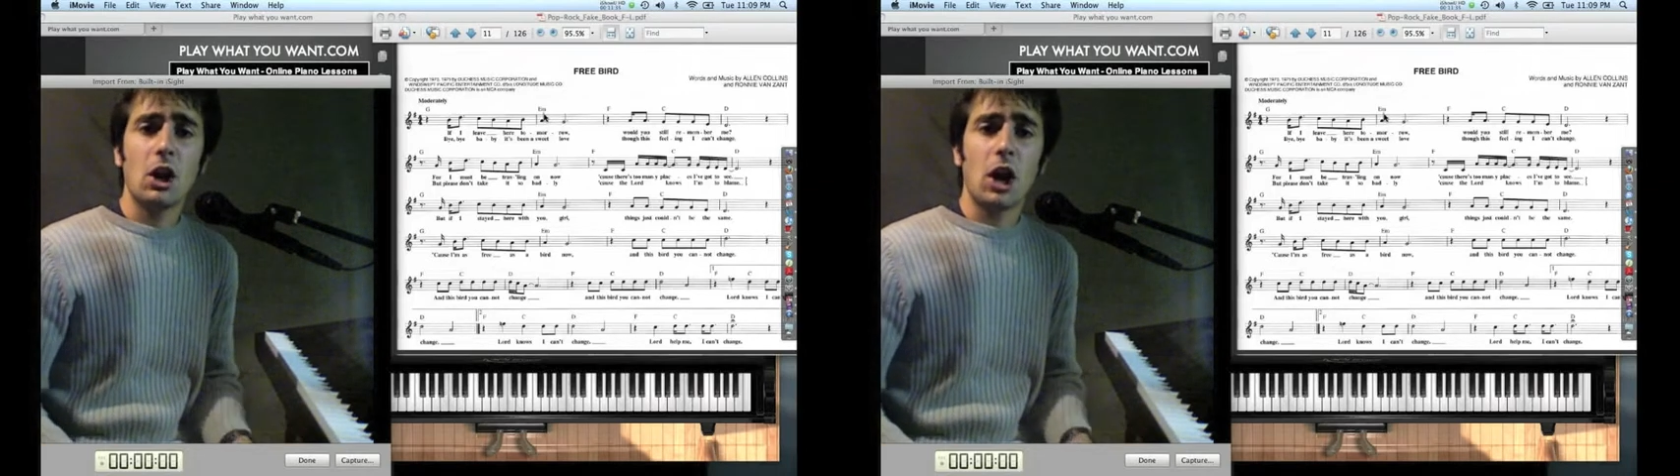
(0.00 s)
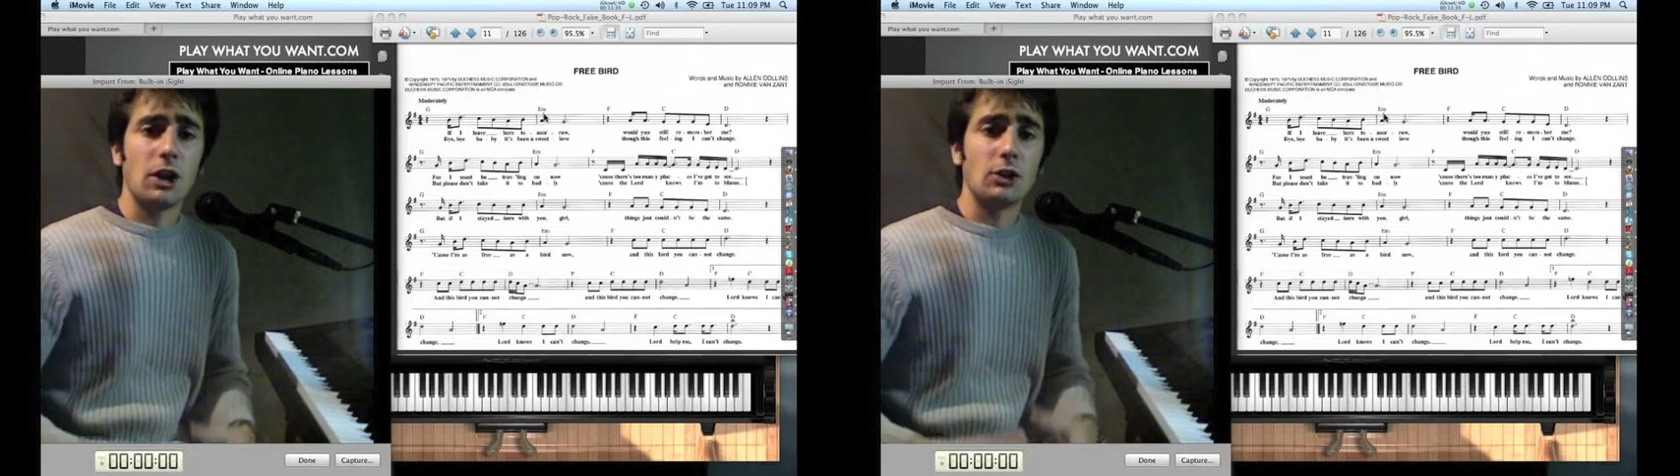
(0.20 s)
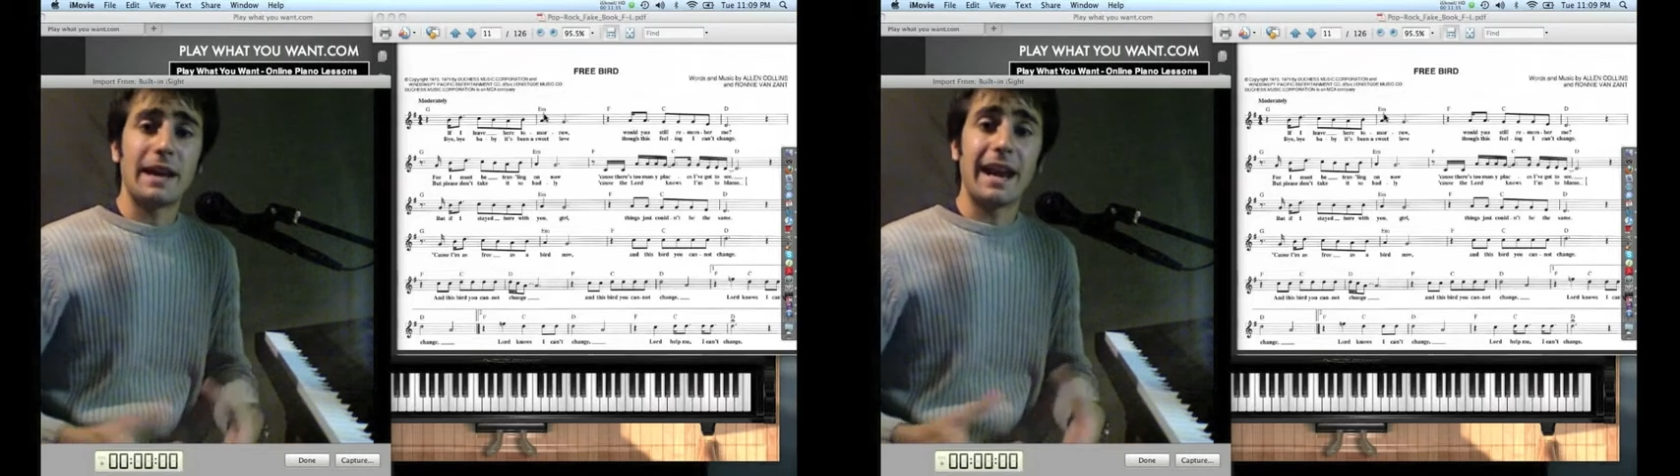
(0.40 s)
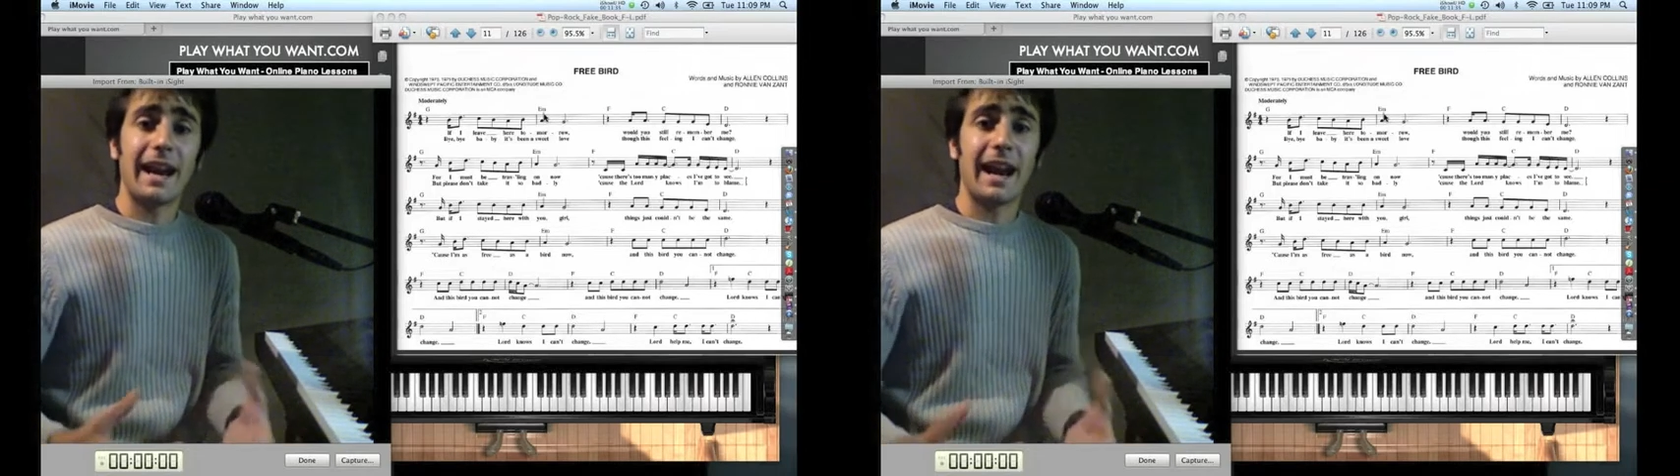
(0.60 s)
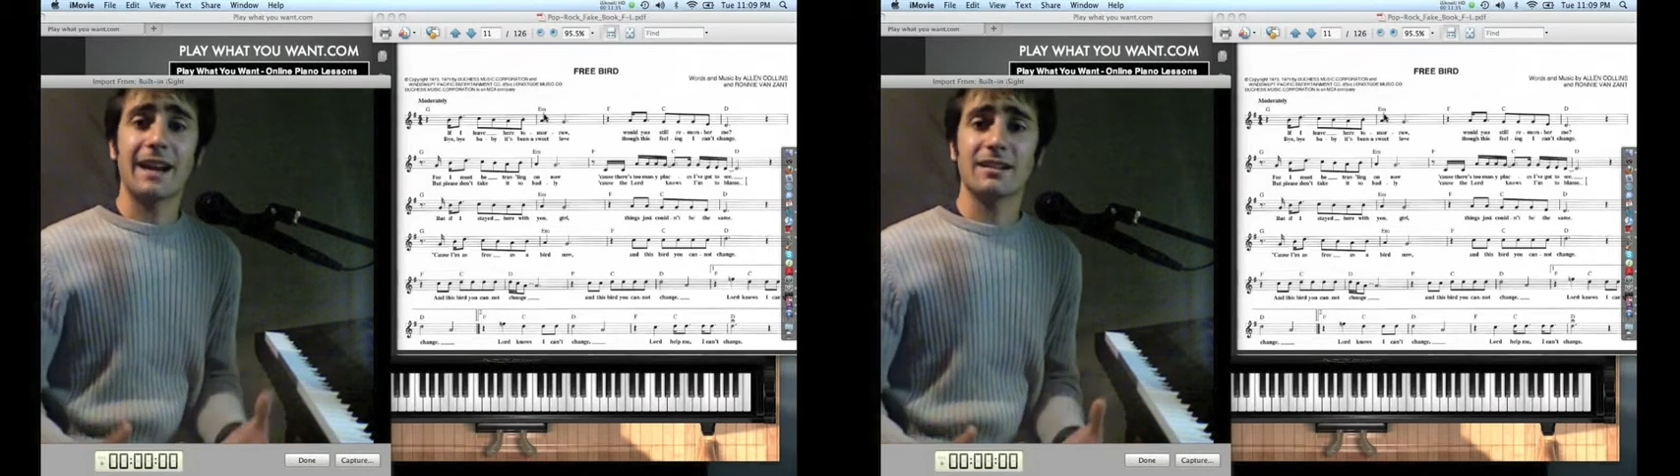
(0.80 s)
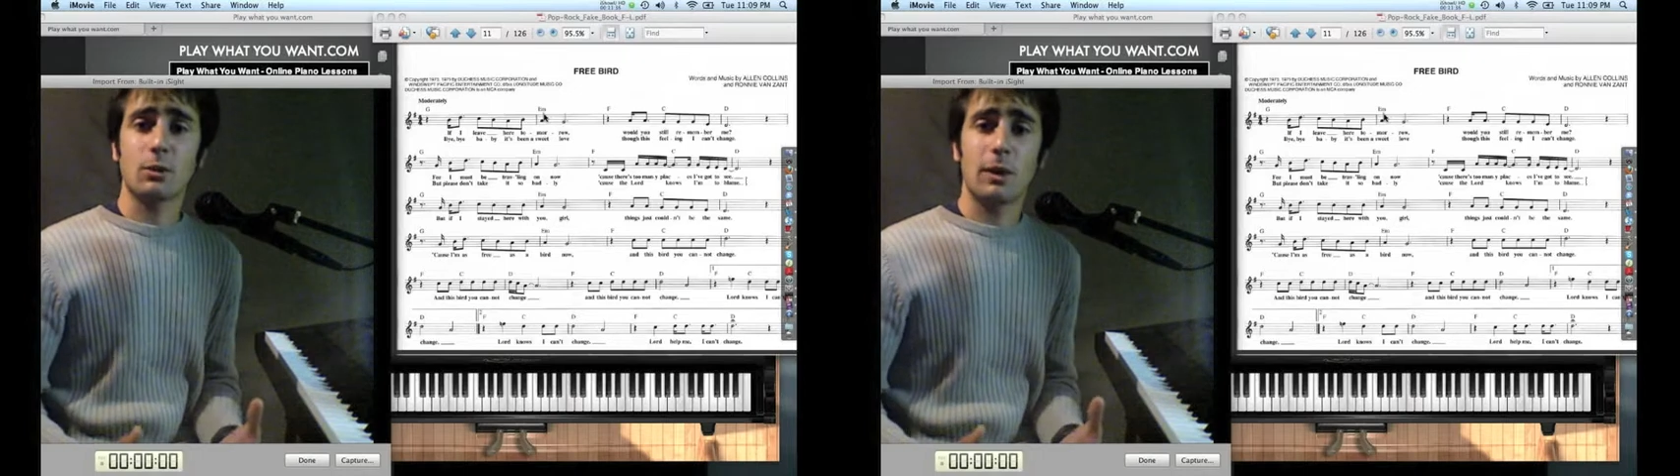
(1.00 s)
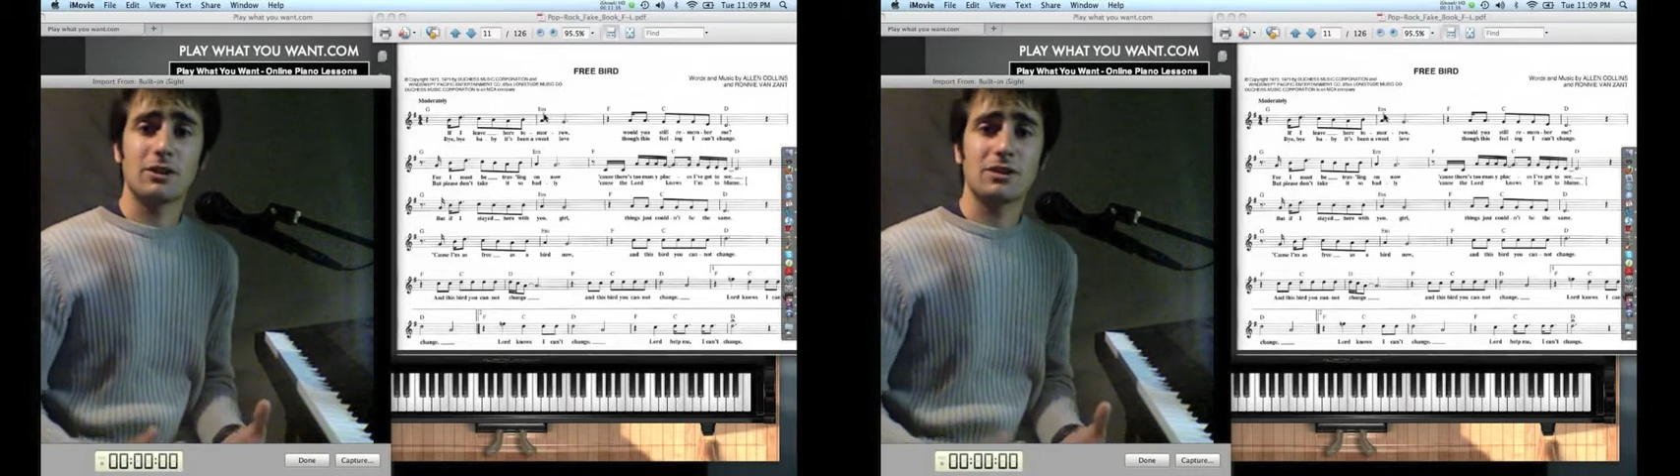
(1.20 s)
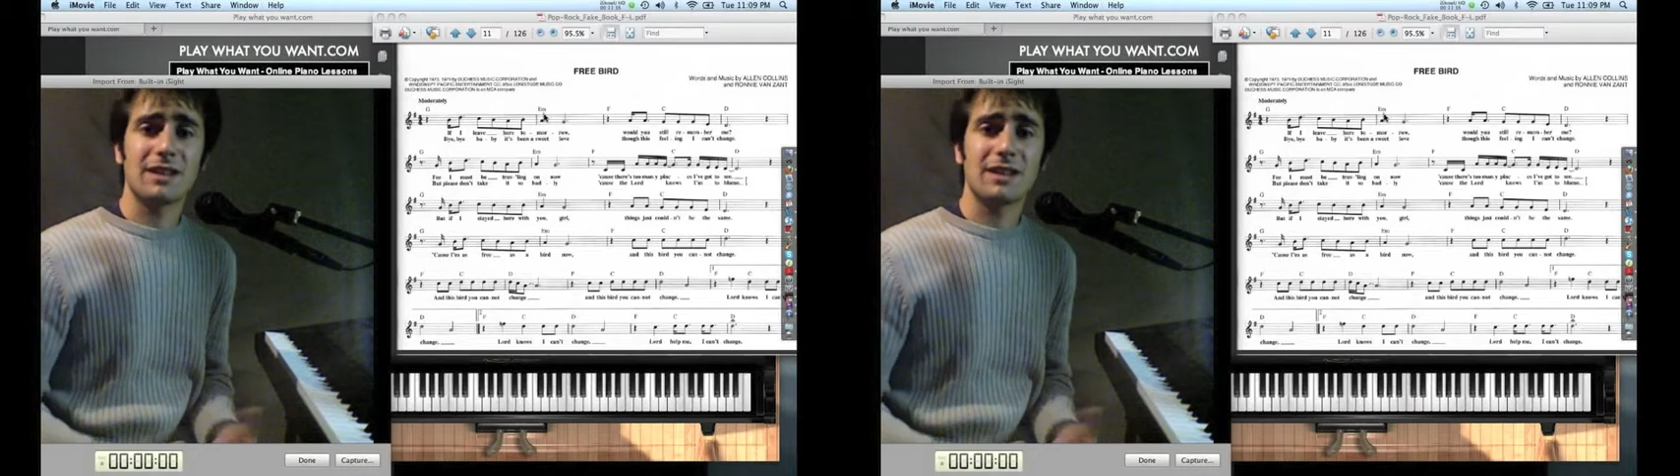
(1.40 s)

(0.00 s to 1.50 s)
you can't ask questions,